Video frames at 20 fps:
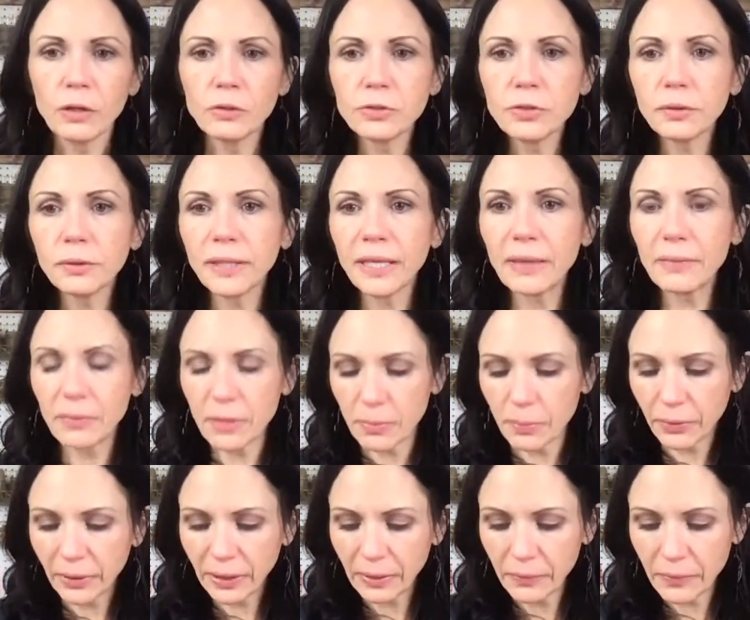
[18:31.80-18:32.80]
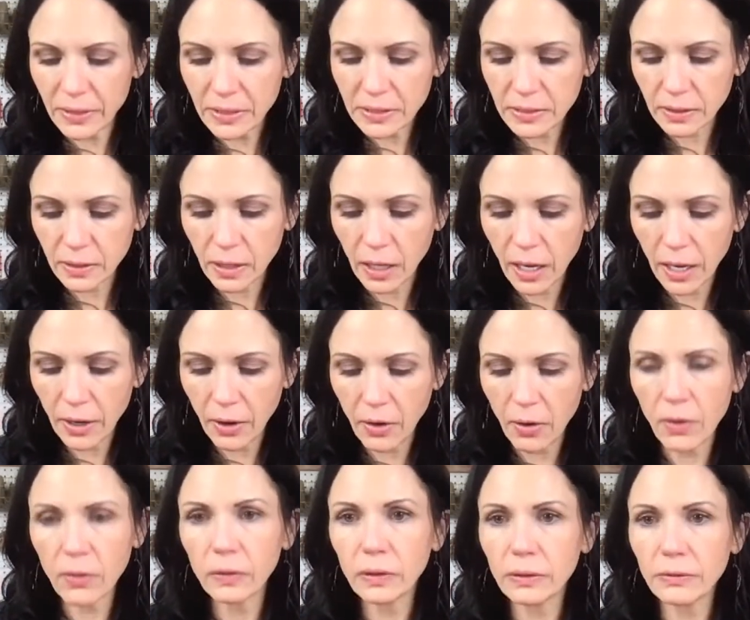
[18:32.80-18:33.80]
so Kim, the plan was to cut
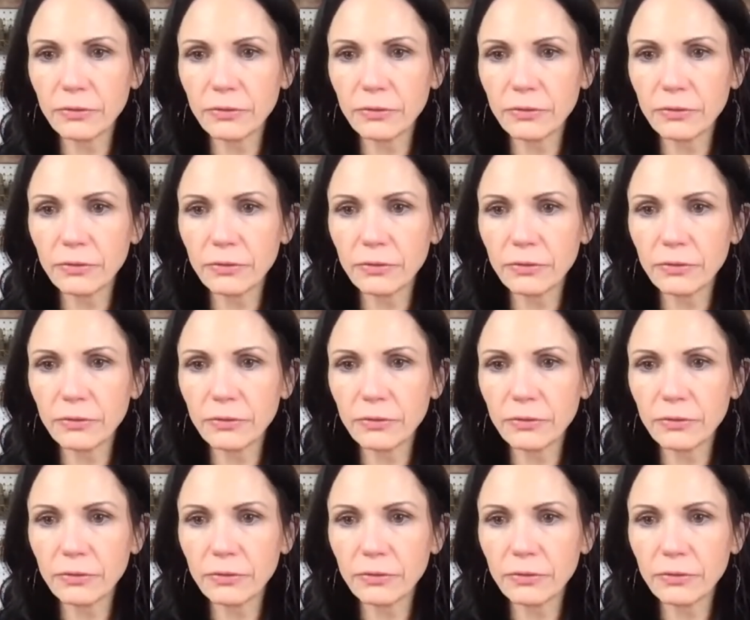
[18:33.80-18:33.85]
all